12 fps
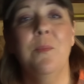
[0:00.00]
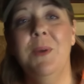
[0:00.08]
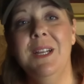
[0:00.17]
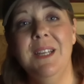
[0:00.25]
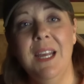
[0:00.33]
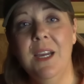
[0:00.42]

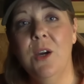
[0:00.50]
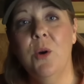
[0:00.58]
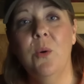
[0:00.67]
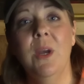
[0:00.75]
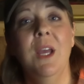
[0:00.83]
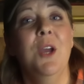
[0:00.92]
But
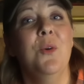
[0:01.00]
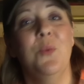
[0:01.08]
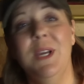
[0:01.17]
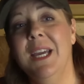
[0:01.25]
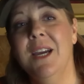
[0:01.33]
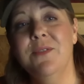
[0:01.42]
now,
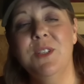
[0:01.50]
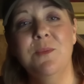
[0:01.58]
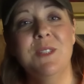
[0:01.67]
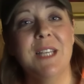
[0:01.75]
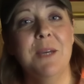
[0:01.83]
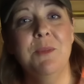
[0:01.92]
we have
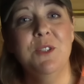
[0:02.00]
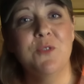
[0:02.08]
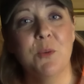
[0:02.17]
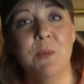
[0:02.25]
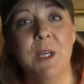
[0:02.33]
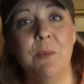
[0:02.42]
some statements
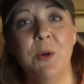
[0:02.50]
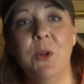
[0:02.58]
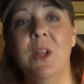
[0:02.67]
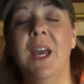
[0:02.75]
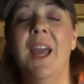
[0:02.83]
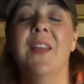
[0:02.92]
from
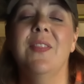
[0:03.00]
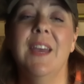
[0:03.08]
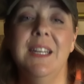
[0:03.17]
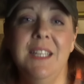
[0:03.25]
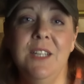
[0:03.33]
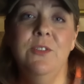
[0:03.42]
people
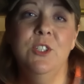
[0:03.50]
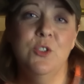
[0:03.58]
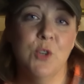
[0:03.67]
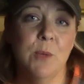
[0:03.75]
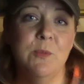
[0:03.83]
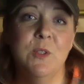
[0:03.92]
that even
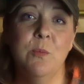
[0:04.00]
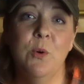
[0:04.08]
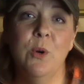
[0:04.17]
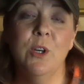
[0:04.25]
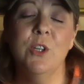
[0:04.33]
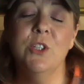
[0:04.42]
Trump
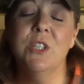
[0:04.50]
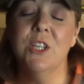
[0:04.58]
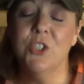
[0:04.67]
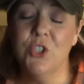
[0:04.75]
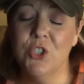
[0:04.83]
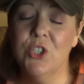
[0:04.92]
supporters
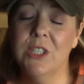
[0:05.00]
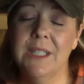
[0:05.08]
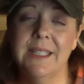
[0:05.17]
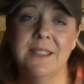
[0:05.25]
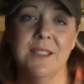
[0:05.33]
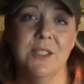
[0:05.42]
should
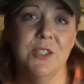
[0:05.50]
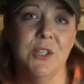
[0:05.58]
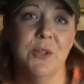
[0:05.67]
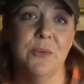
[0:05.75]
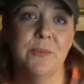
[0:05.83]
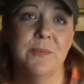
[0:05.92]
listen
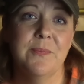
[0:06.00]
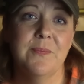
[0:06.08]
to.